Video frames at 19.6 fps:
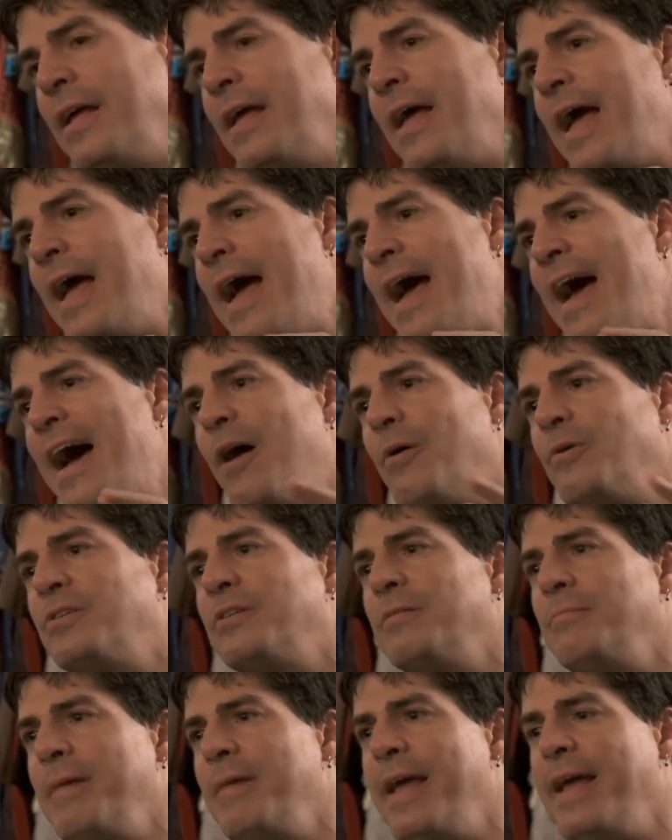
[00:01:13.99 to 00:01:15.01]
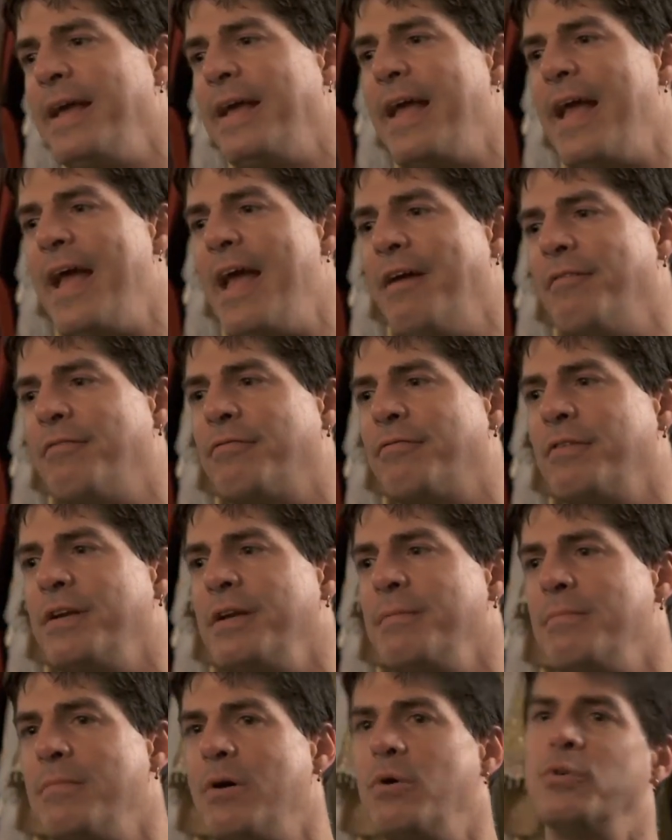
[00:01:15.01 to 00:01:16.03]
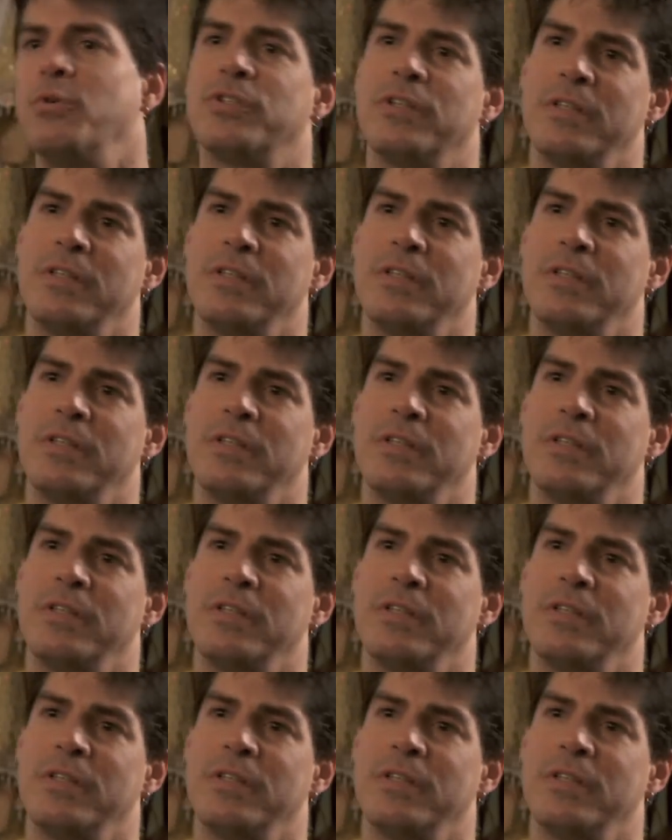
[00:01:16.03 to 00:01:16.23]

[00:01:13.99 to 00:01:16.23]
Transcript: how to make every motion